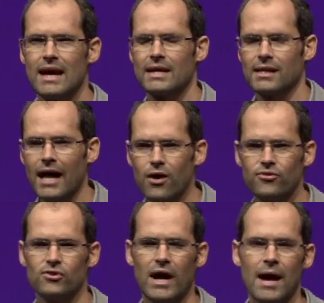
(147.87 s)
and
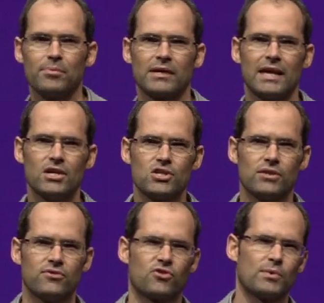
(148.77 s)
allows your
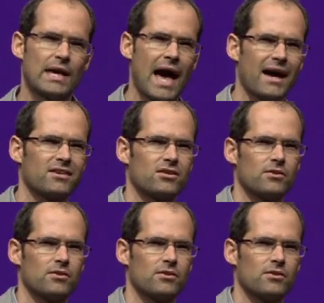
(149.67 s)
applications to react